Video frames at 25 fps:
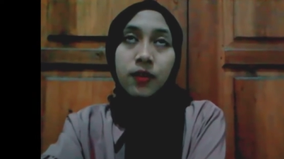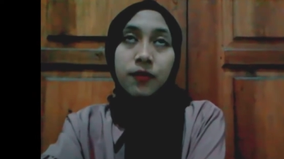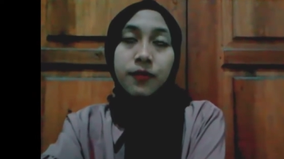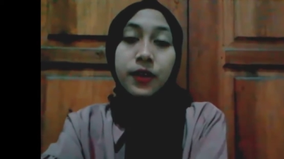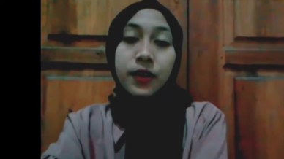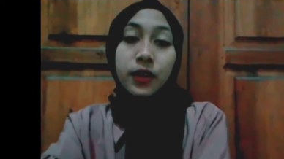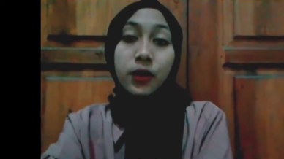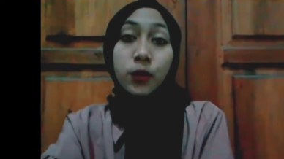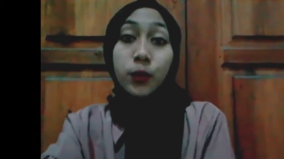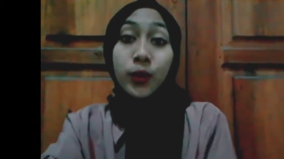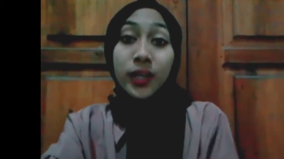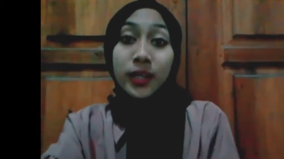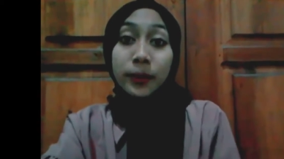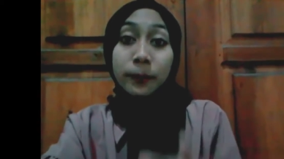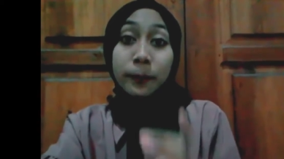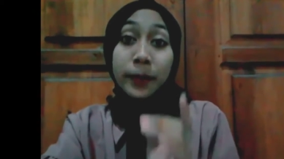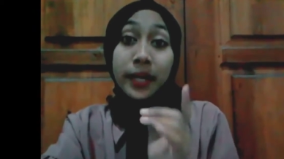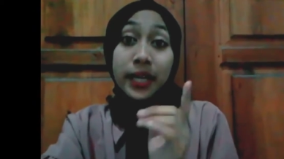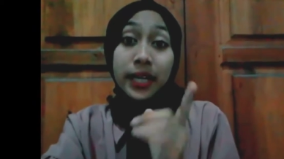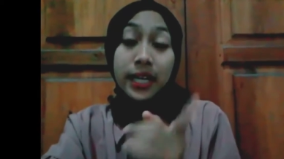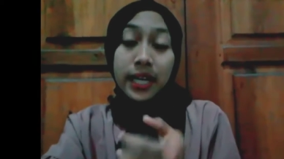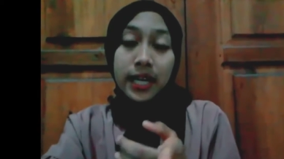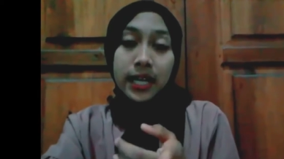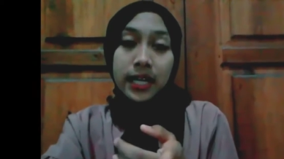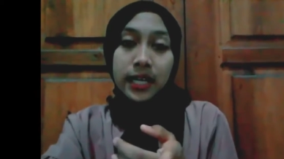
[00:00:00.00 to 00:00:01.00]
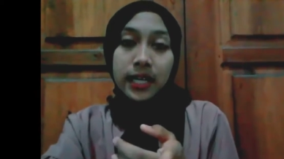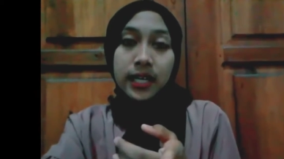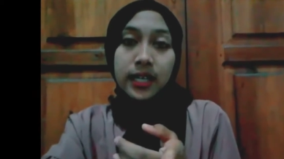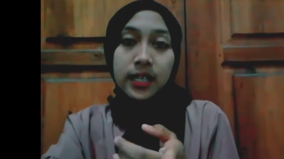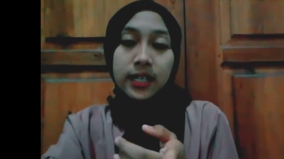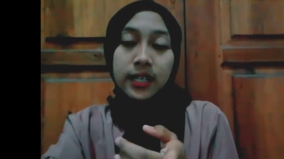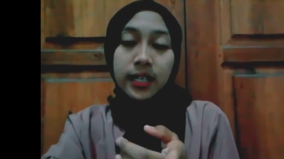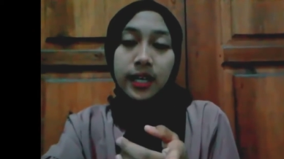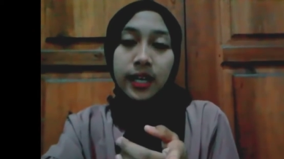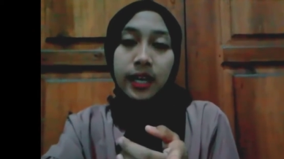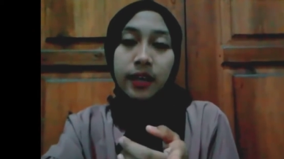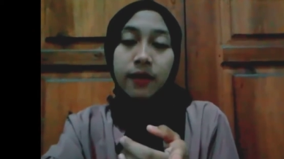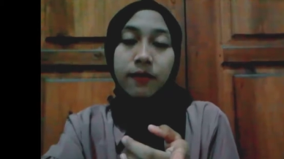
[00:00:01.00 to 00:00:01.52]
virtual media.
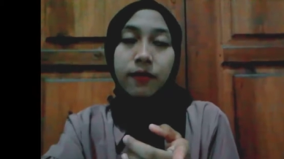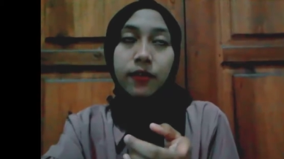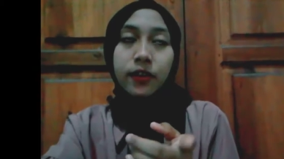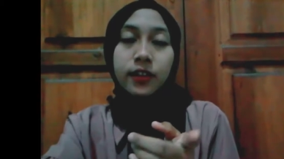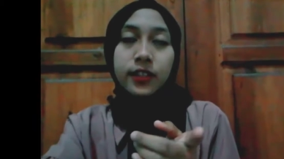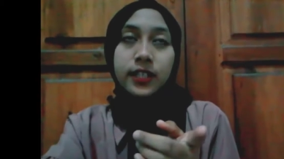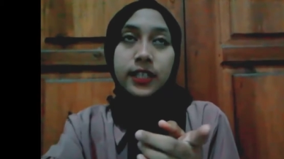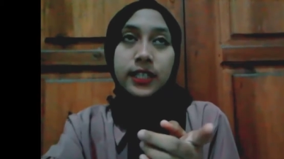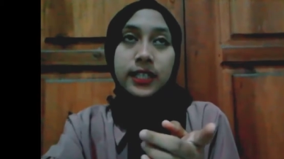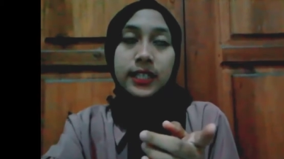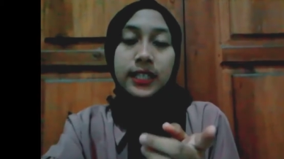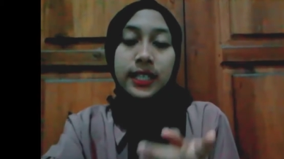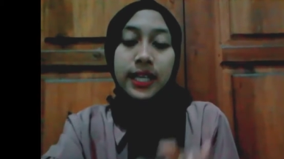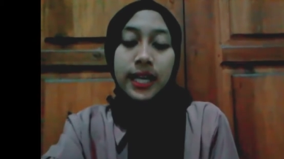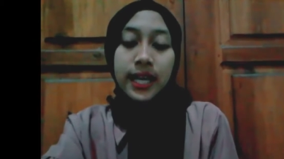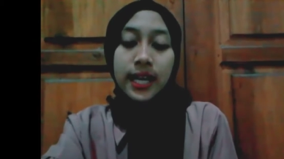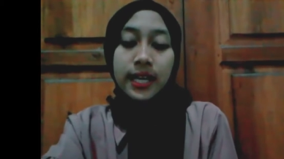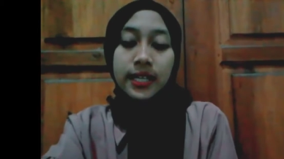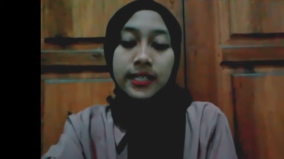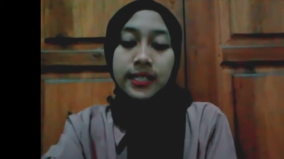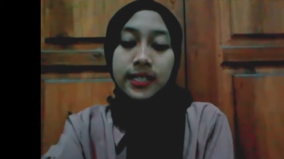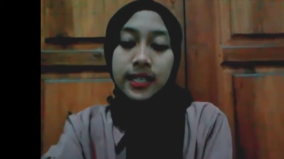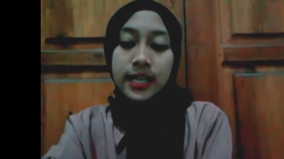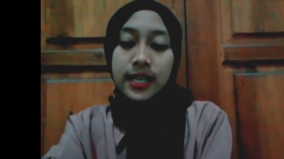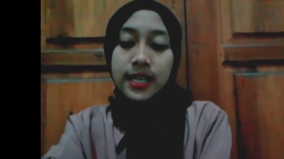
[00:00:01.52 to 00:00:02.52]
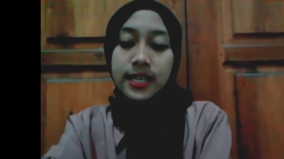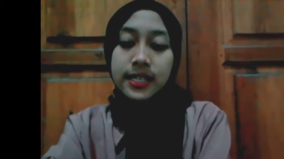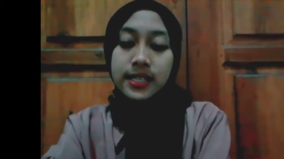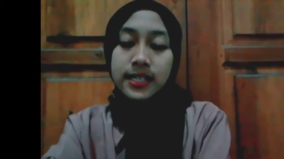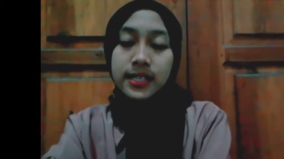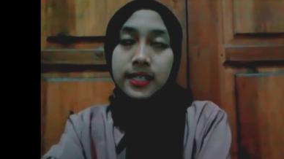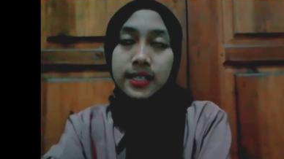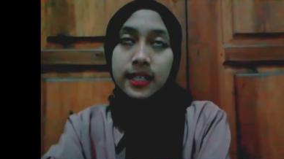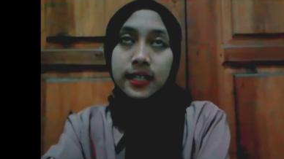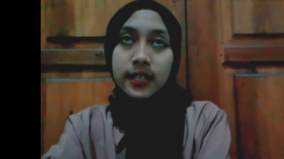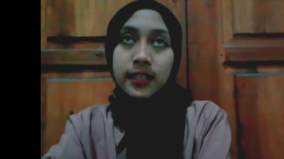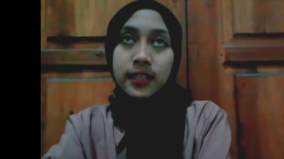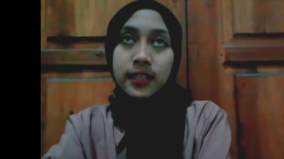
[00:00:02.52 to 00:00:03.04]
And for the next is